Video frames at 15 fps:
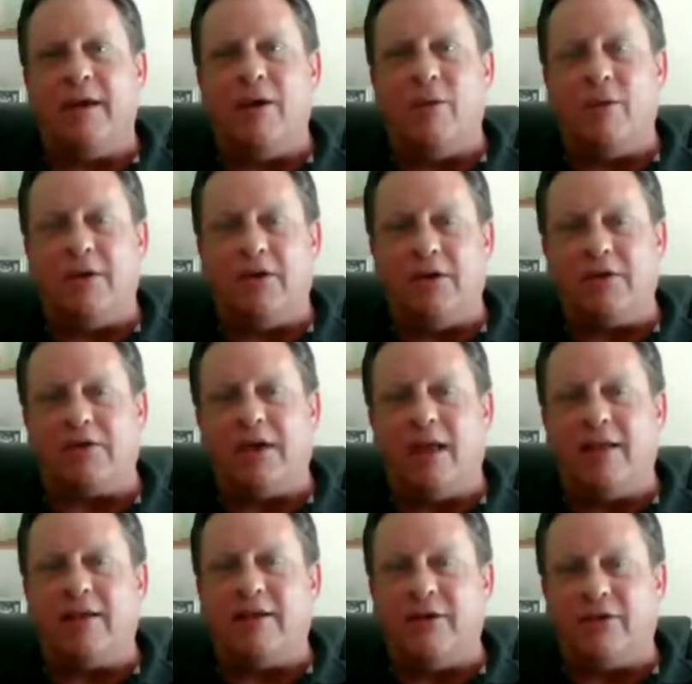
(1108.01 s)
When you're
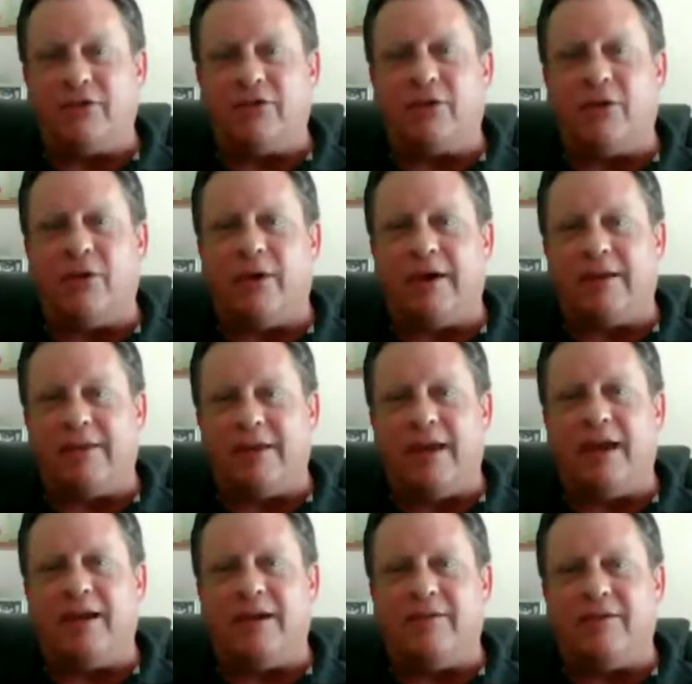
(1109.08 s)
telling your story, the
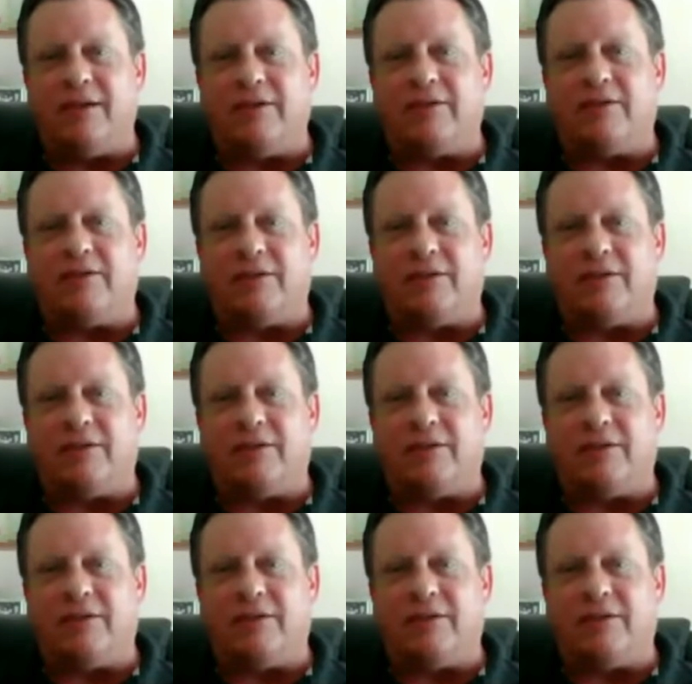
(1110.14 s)
end of it